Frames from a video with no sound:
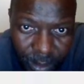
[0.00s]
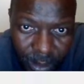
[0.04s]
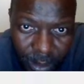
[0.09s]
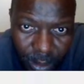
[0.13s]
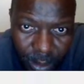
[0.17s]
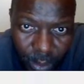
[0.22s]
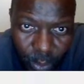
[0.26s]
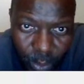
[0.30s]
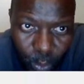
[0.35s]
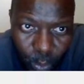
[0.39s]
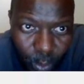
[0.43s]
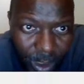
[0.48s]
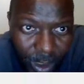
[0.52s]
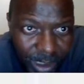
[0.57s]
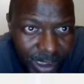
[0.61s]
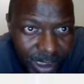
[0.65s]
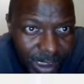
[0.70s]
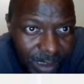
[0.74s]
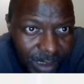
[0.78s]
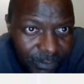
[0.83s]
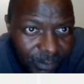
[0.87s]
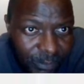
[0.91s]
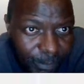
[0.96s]
What is
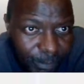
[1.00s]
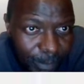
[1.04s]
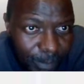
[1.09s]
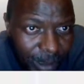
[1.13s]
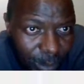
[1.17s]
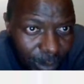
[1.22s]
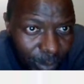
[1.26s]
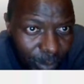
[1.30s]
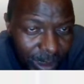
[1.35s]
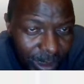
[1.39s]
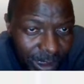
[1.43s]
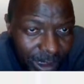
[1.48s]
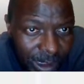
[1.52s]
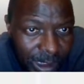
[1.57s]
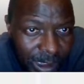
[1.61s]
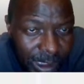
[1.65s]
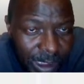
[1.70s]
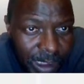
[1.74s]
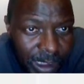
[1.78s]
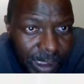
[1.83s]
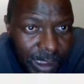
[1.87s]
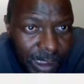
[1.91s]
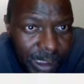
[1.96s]
V parallel 1?
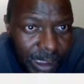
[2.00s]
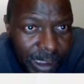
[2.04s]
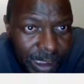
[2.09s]
It